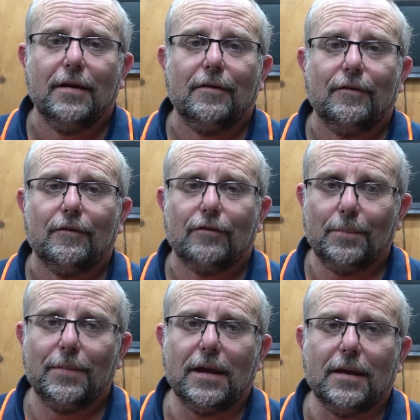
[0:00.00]

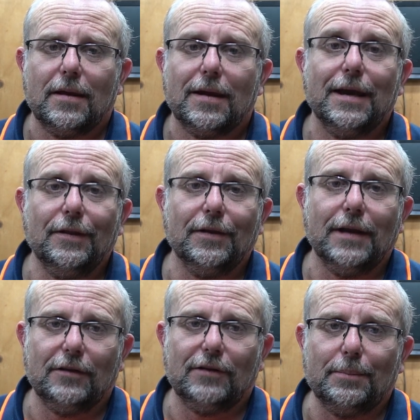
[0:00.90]
from there in the
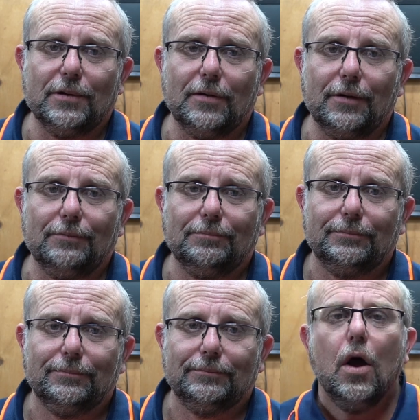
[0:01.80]
next episode.
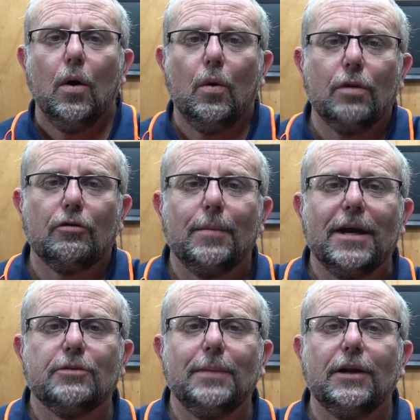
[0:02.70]
All that
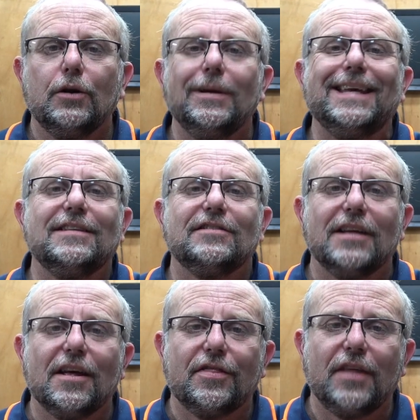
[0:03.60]
remains for me to do is
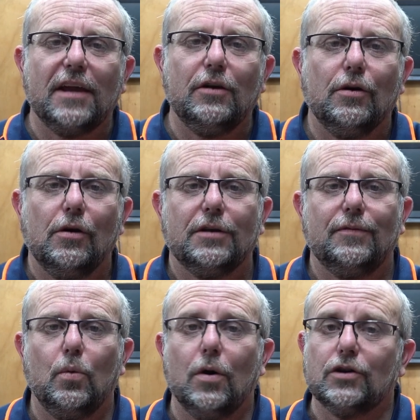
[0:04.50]
to thank you guys
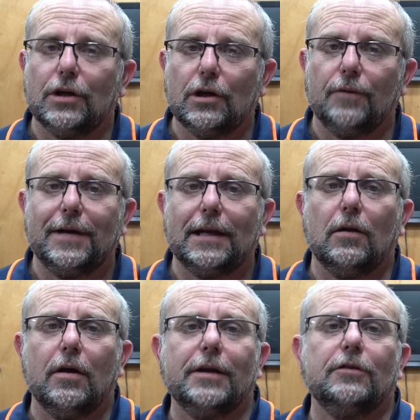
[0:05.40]
for watching. Don't forget to like and